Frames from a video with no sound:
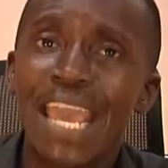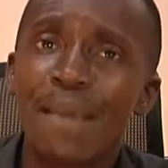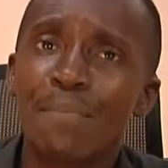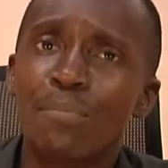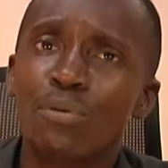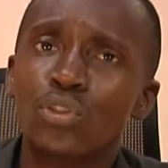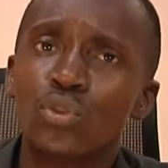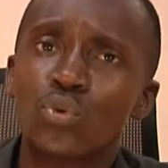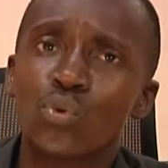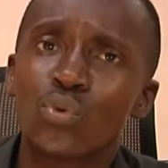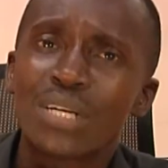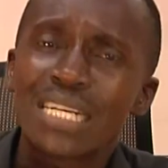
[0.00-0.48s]

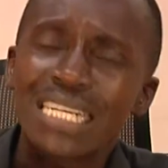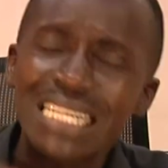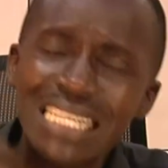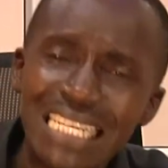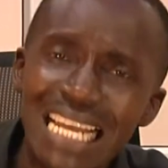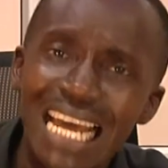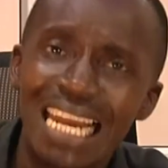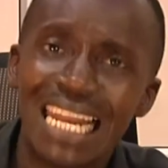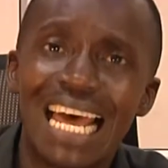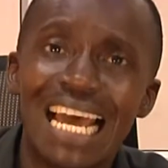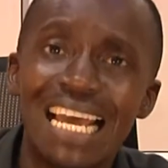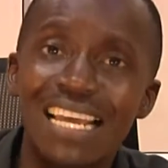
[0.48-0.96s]
able to
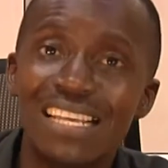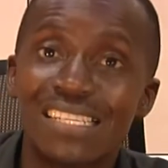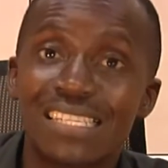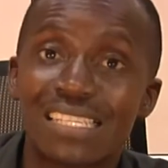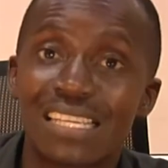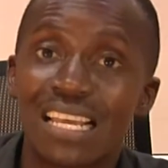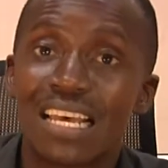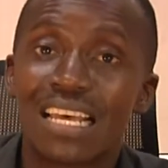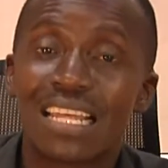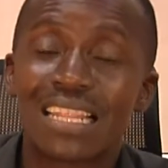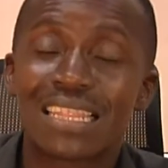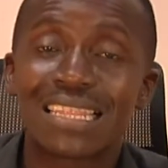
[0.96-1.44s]
realize
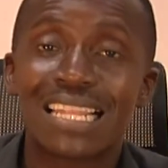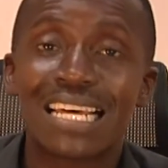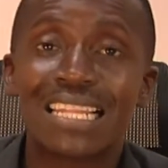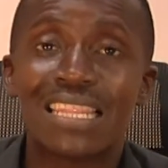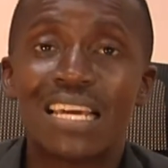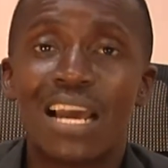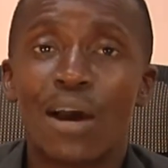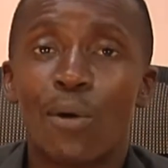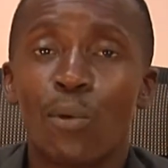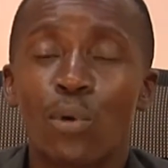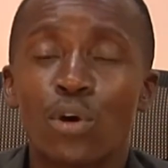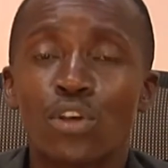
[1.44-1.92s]
that
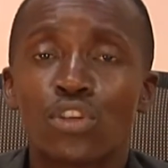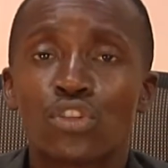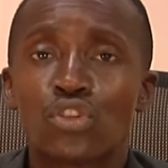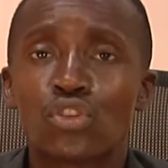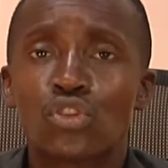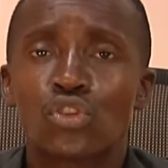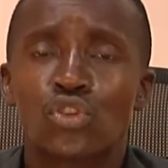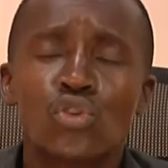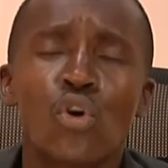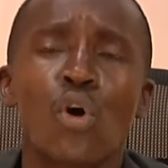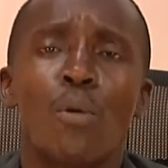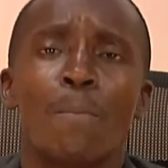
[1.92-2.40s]
there was
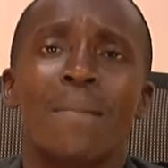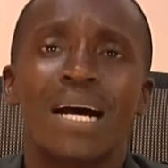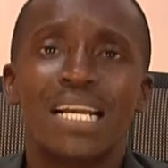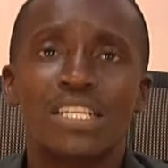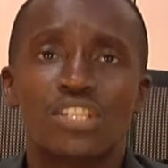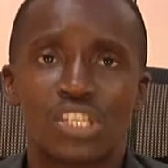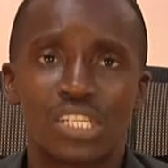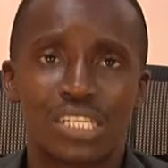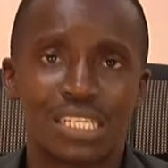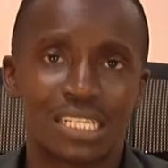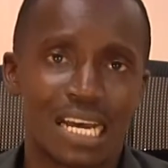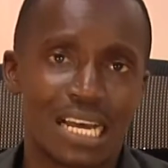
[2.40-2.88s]
so
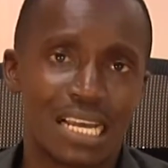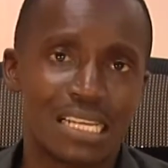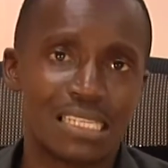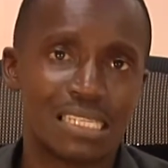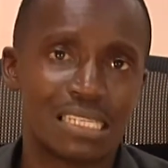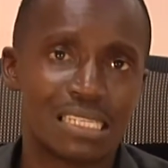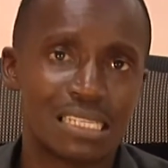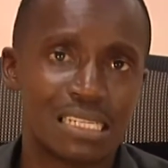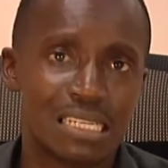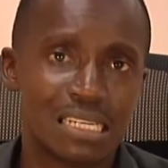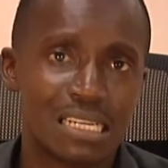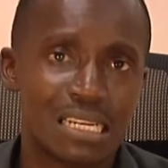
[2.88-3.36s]
much in
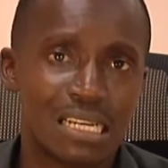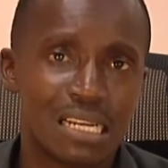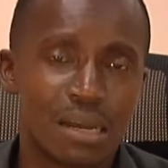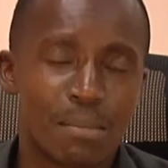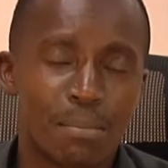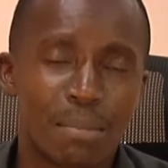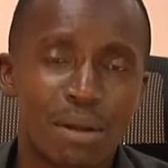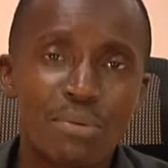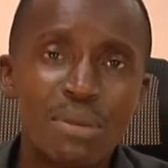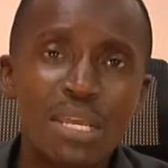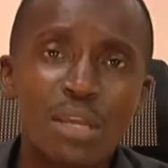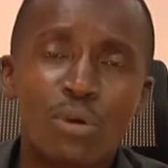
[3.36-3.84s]
us,
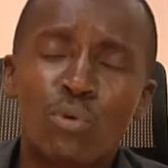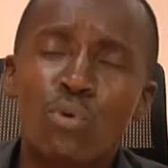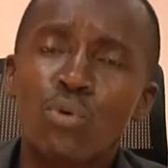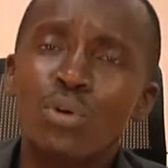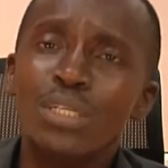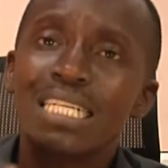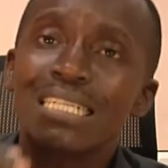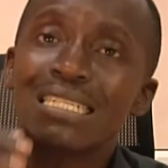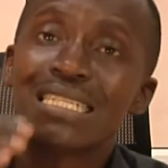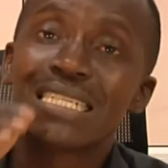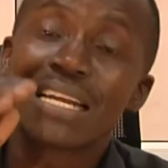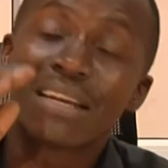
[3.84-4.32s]
but we
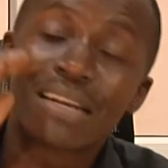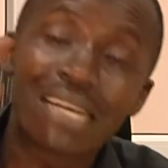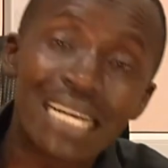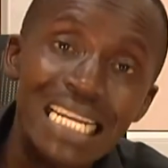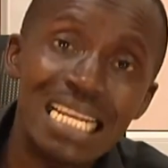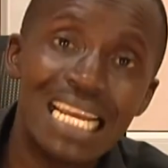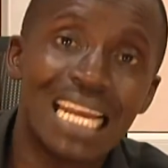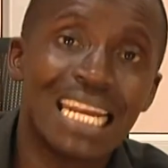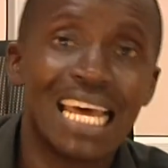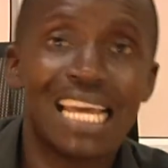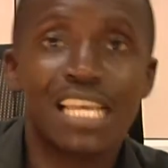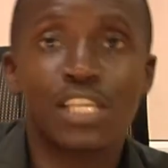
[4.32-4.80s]
couldn't
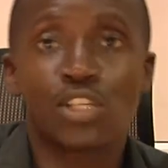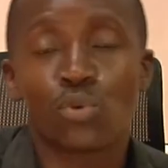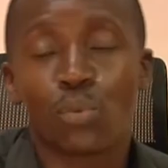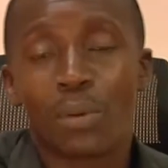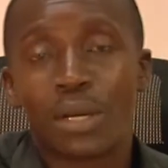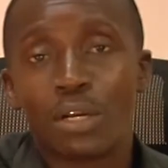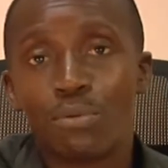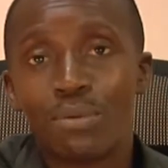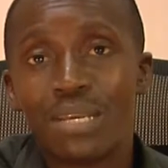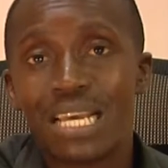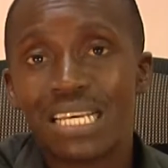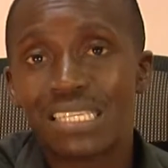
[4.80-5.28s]
realize
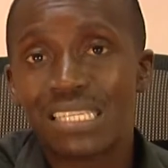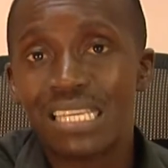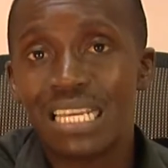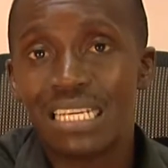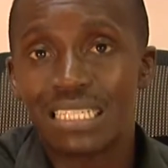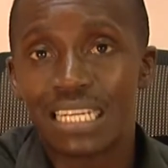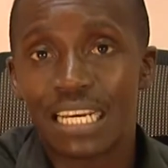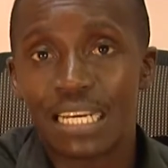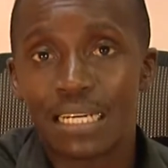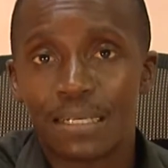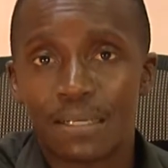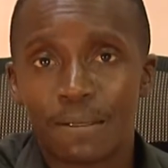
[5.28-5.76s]
when we are
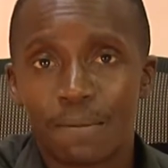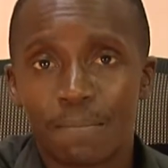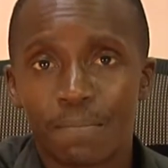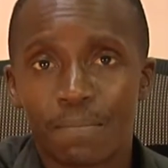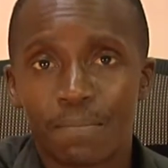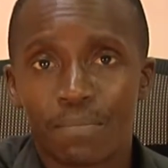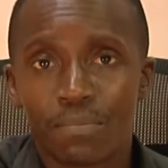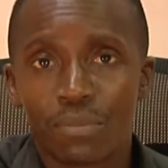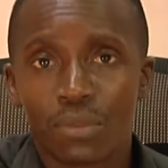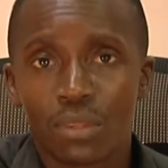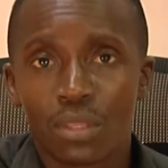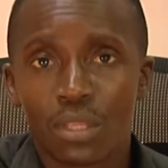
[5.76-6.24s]
seated.
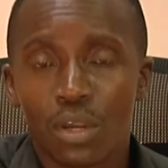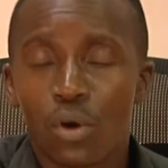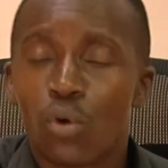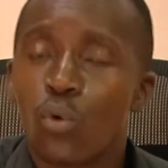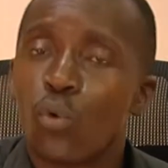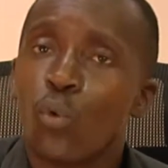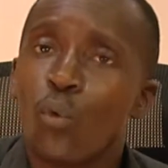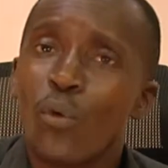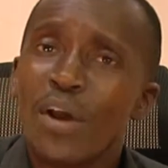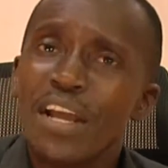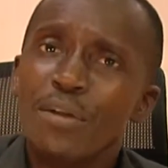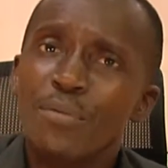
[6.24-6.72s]

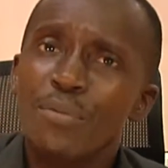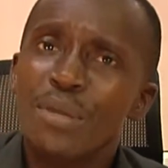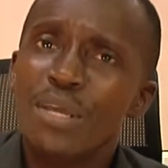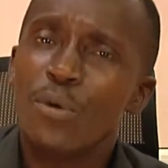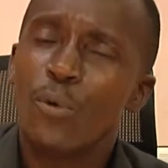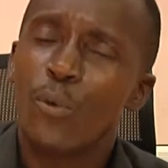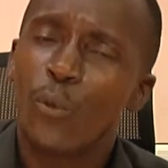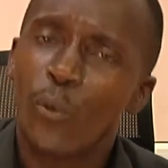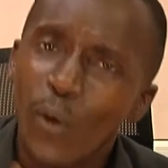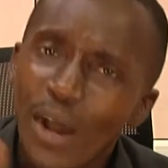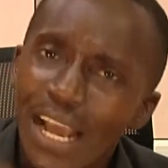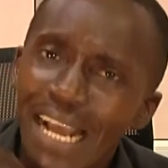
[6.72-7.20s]
When we
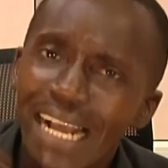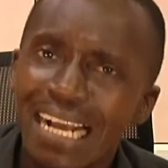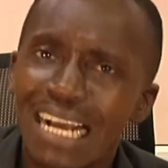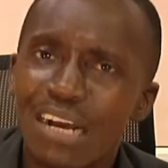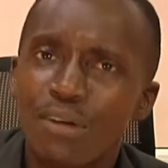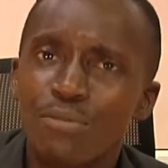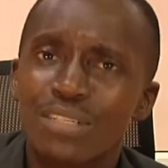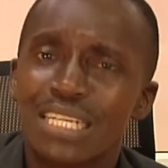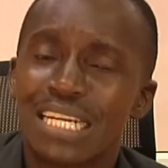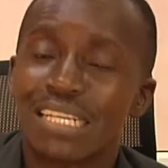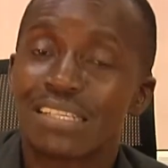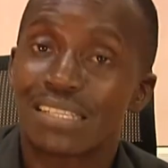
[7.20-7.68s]
wake
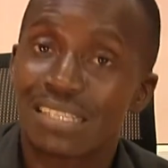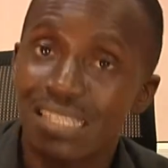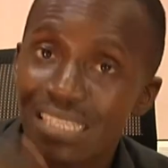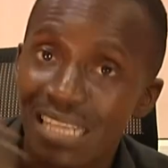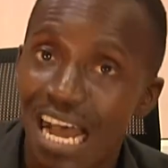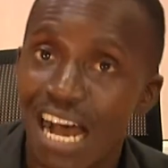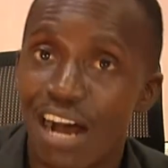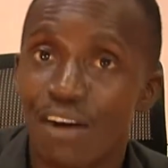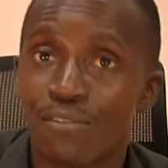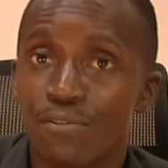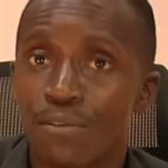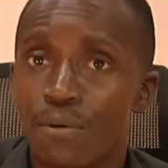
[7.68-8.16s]
out and
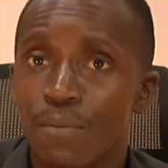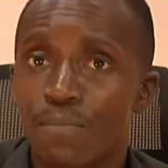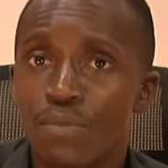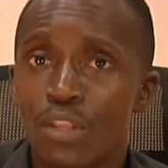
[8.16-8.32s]
serve,